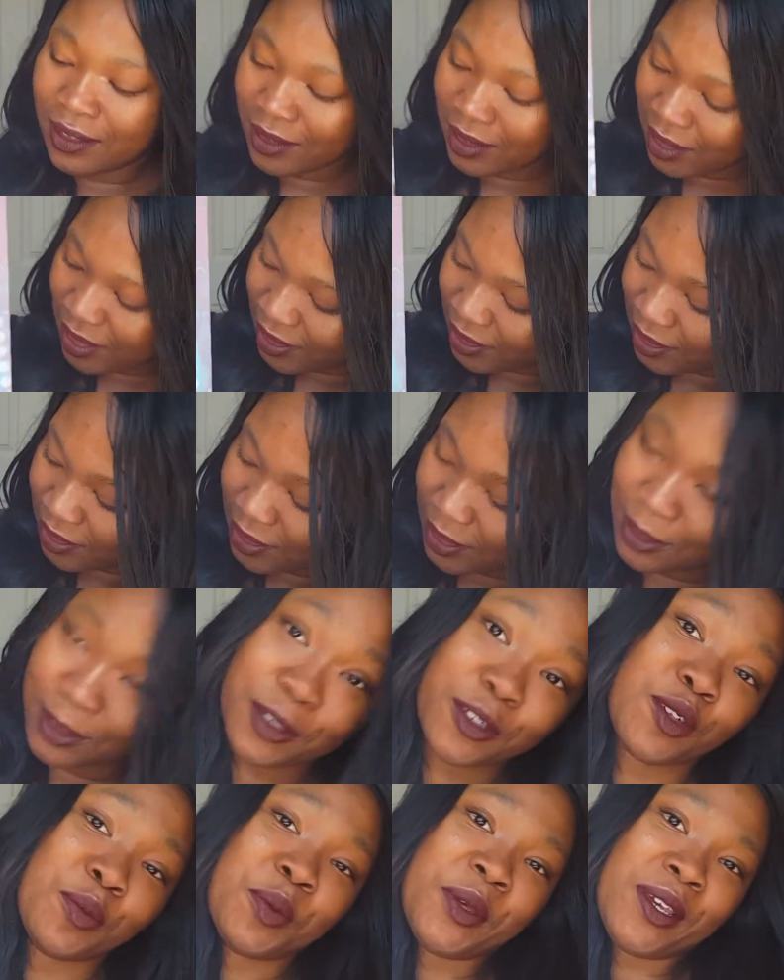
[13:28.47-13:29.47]
is a
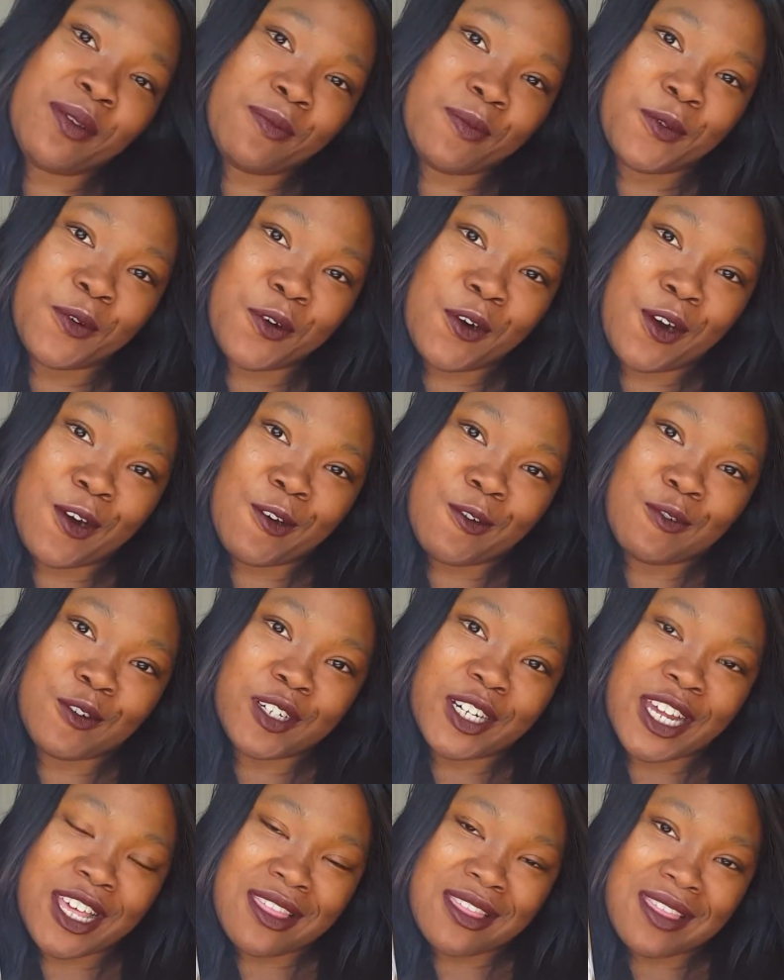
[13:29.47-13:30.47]
little bit more
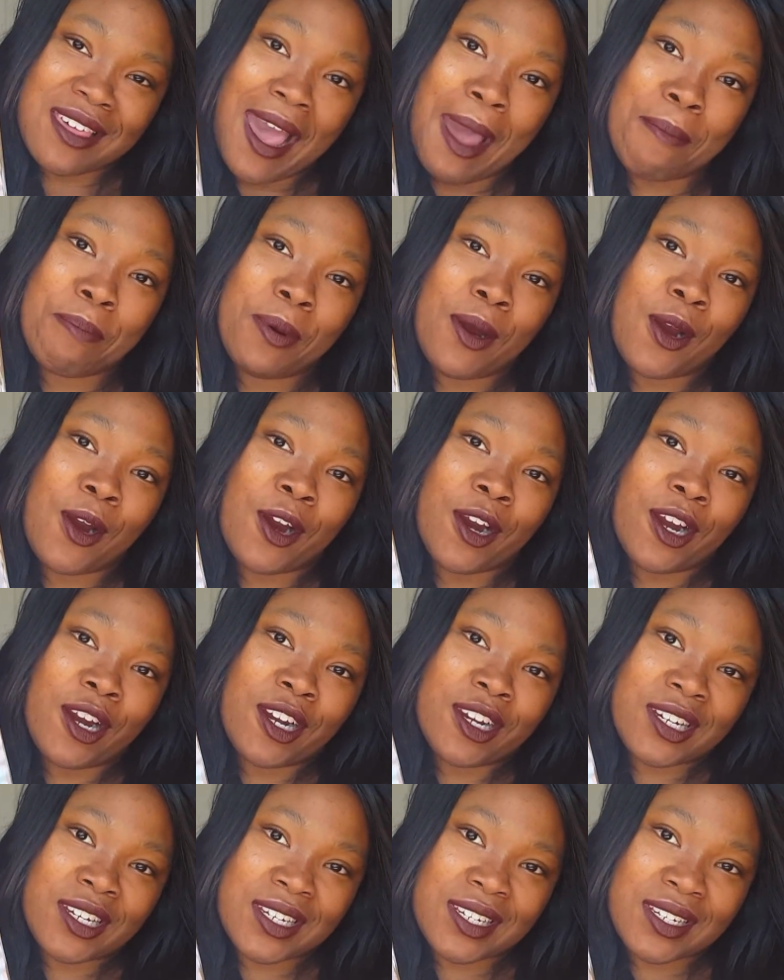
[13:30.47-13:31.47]
what that
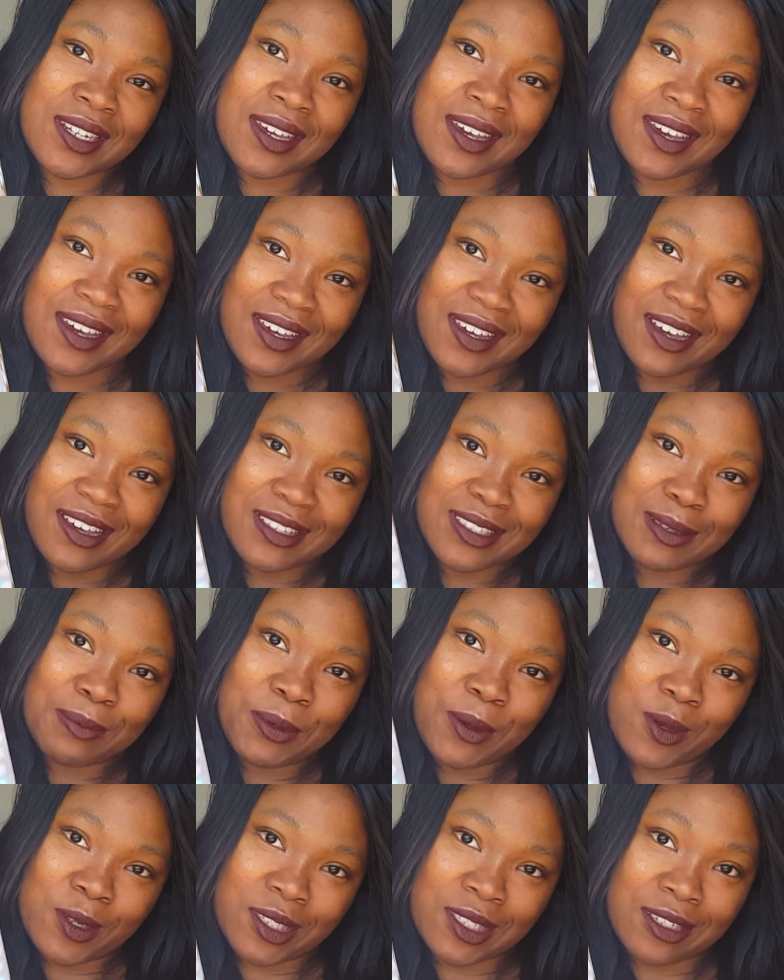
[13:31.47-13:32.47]
part is
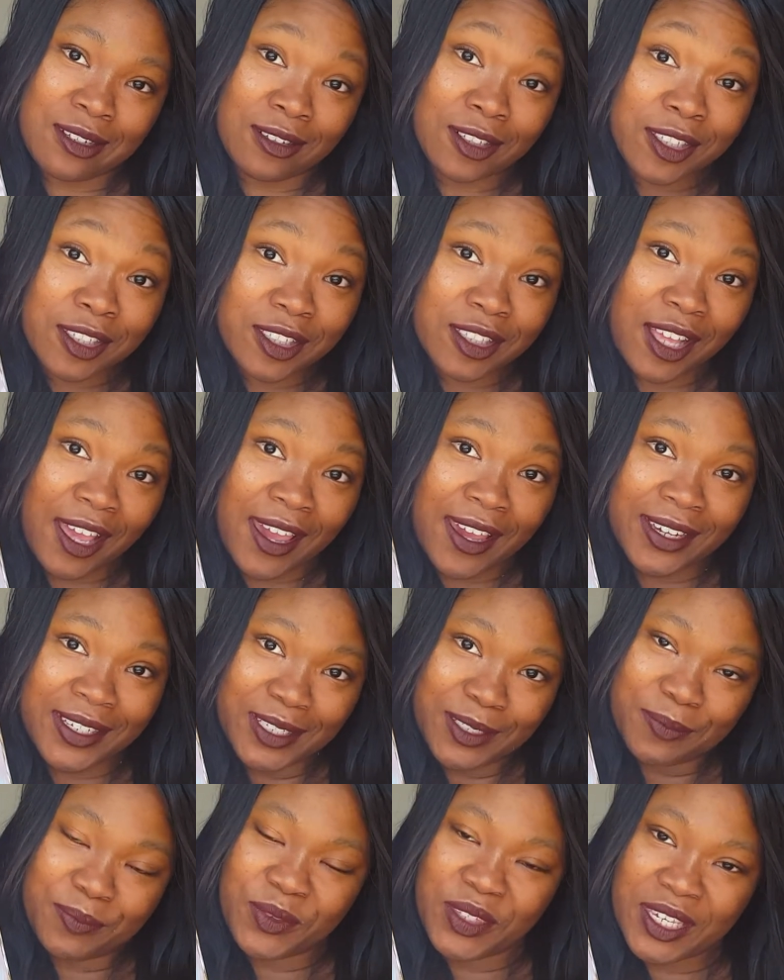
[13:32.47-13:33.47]
supposed to look like.